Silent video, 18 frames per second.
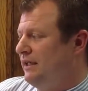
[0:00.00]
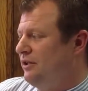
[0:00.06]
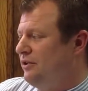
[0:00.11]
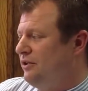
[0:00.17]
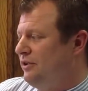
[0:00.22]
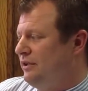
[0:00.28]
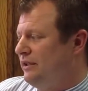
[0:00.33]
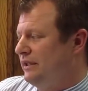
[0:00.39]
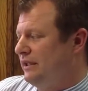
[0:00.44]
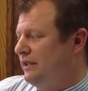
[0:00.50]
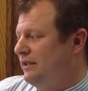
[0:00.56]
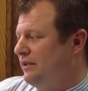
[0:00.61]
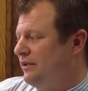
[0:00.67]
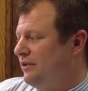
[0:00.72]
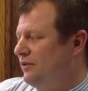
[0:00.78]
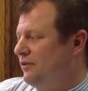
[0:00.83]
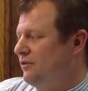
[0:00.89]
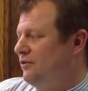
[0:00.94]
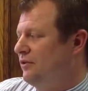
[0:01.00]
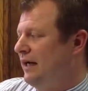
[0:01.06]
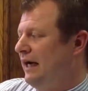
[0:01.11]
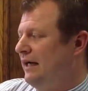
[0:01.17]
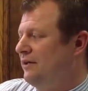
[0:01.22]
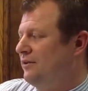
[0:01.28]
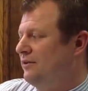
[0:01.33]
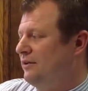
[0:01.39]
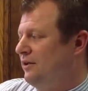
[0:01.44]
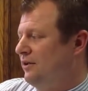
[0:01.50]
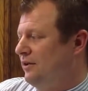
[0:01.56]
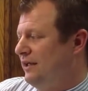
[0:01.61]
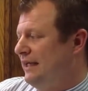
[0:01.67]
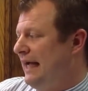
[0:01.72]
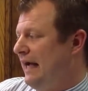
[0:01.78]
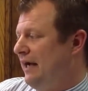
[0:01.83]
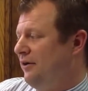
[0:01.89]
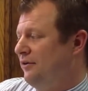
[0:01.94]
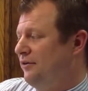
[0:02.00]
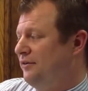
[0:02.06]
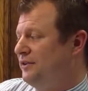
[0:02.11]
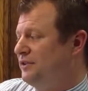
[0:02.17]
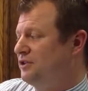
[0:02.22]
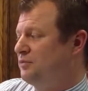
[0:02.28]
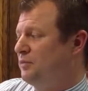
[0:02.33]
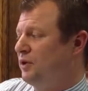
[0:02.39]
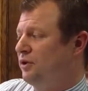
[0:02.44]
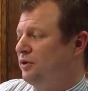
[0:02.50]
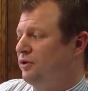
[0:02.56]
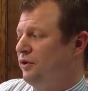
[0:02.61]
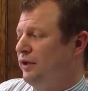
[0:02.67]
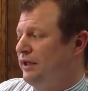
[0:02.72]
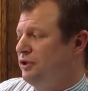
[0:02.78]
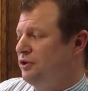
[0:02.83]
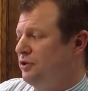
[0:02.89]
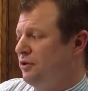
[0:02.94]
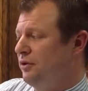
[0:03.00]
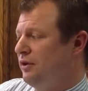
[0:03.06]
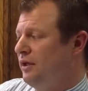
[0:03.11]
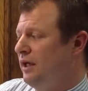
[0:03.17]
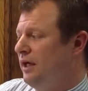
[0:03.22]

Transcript: "Good," cackled the small creature.